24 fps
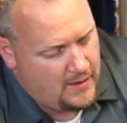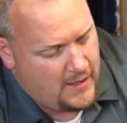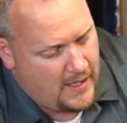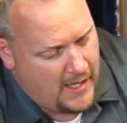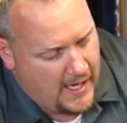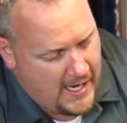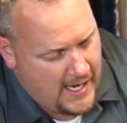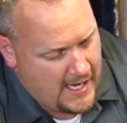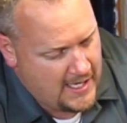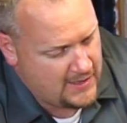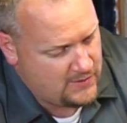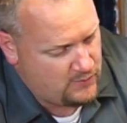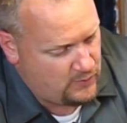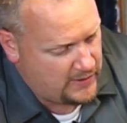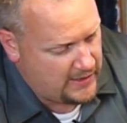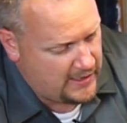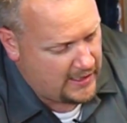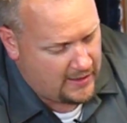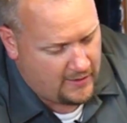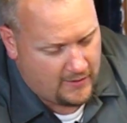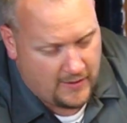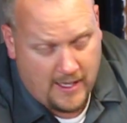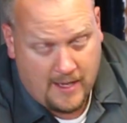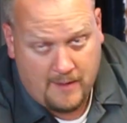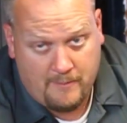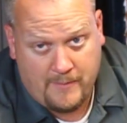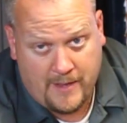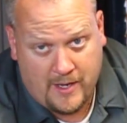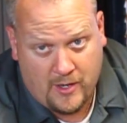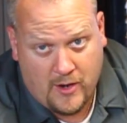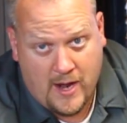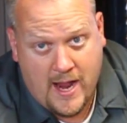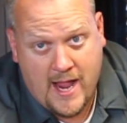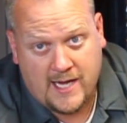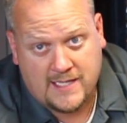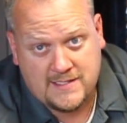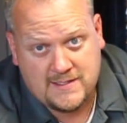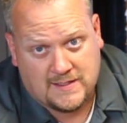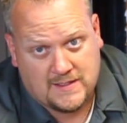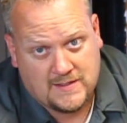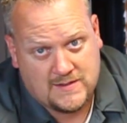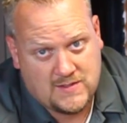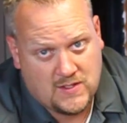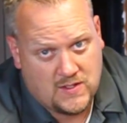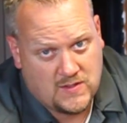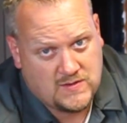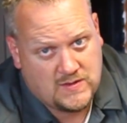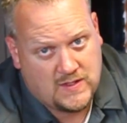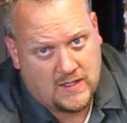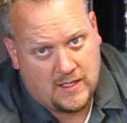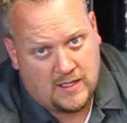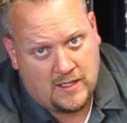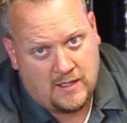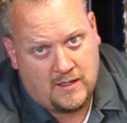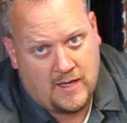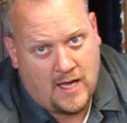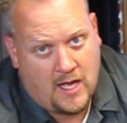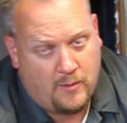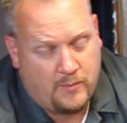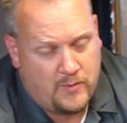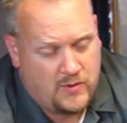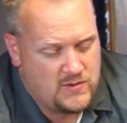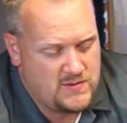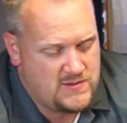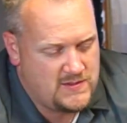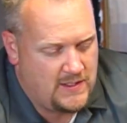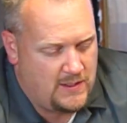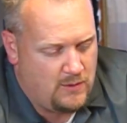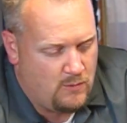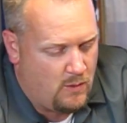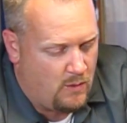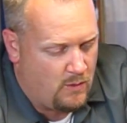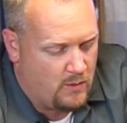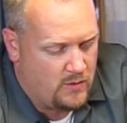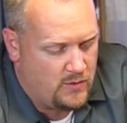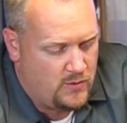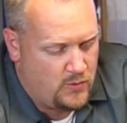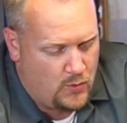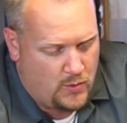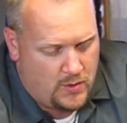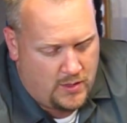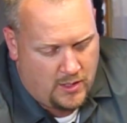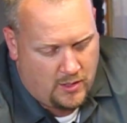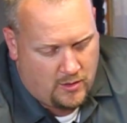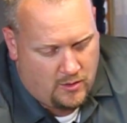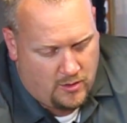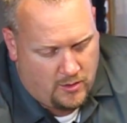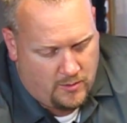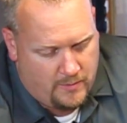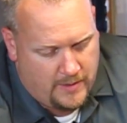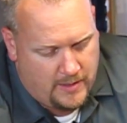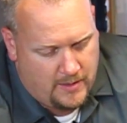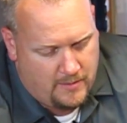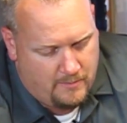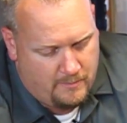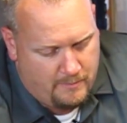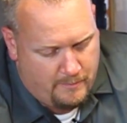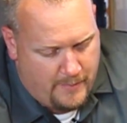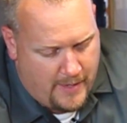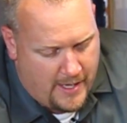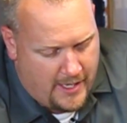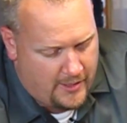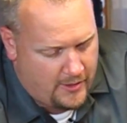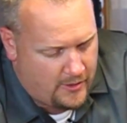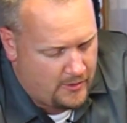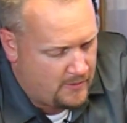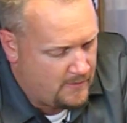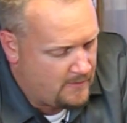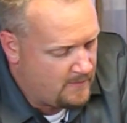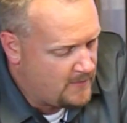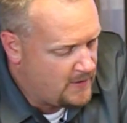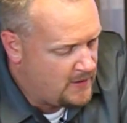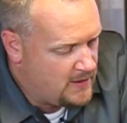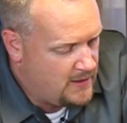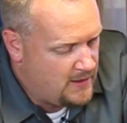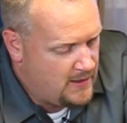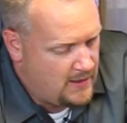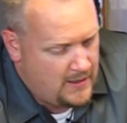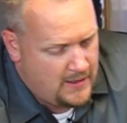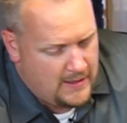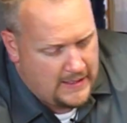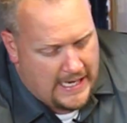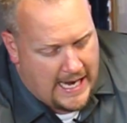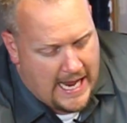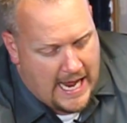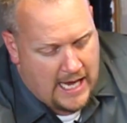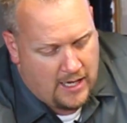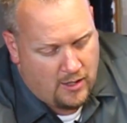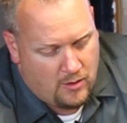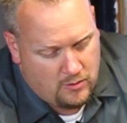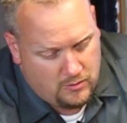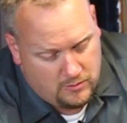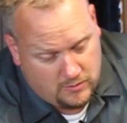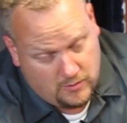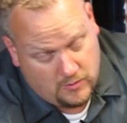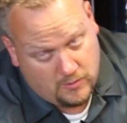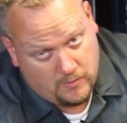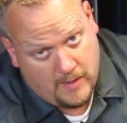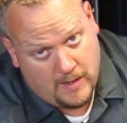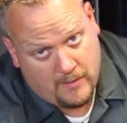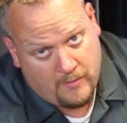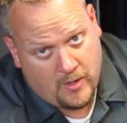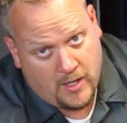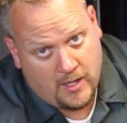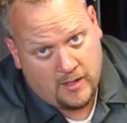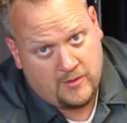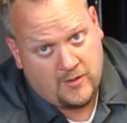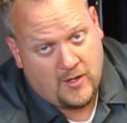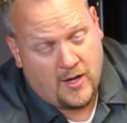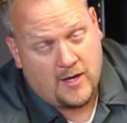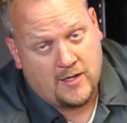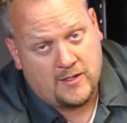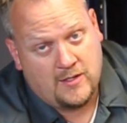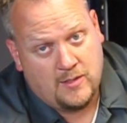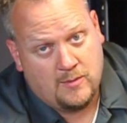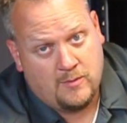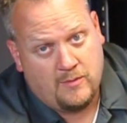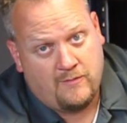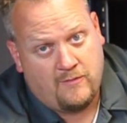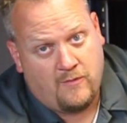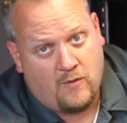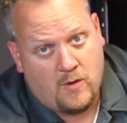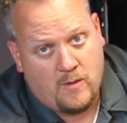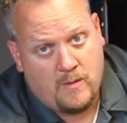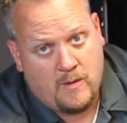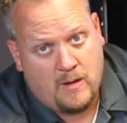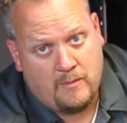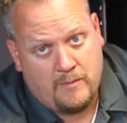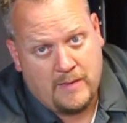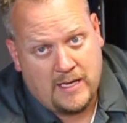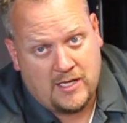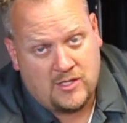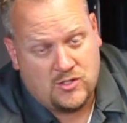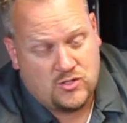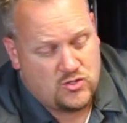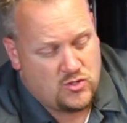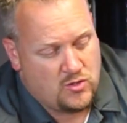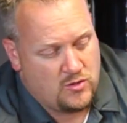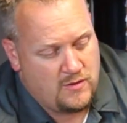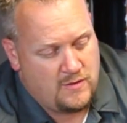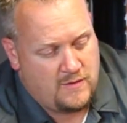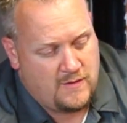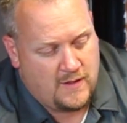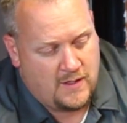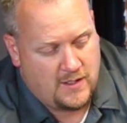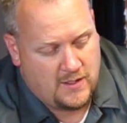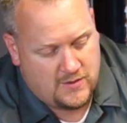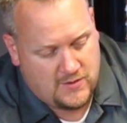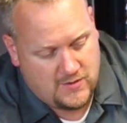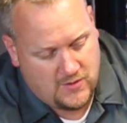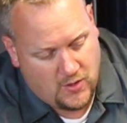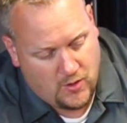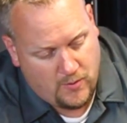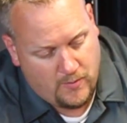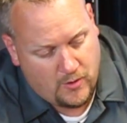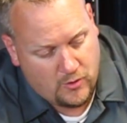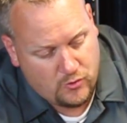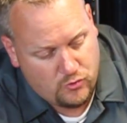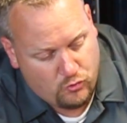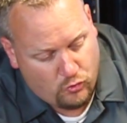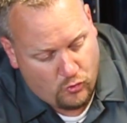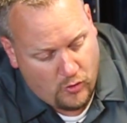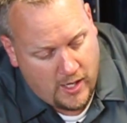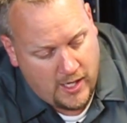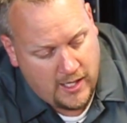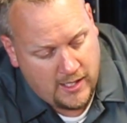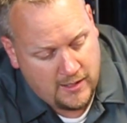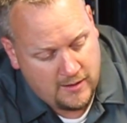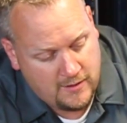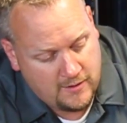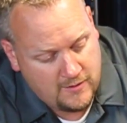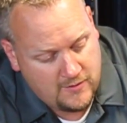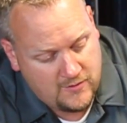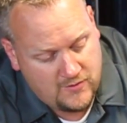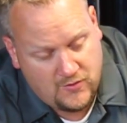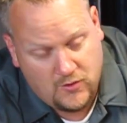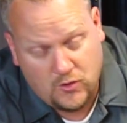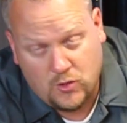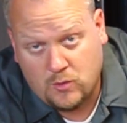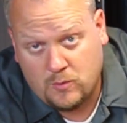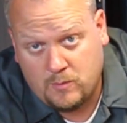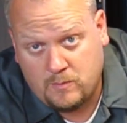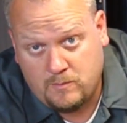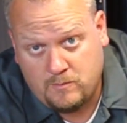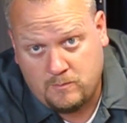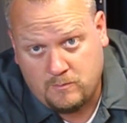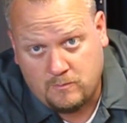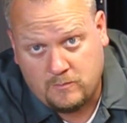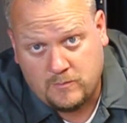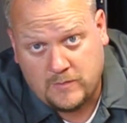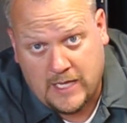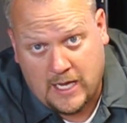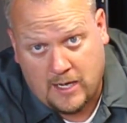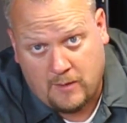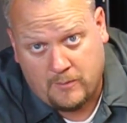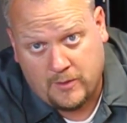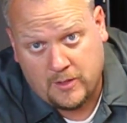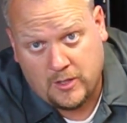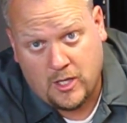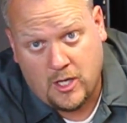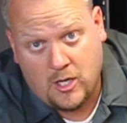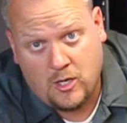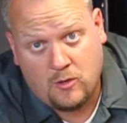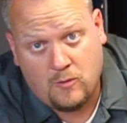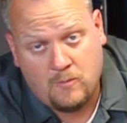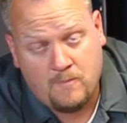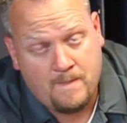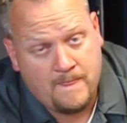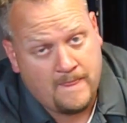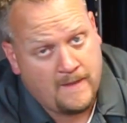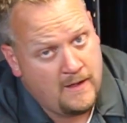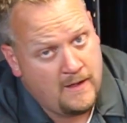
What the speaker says: and we get a lot better access. So it's going to help you see what we're doing here a little bit better. Now, remember I talked to you before about making sure that the turbo drain tube down below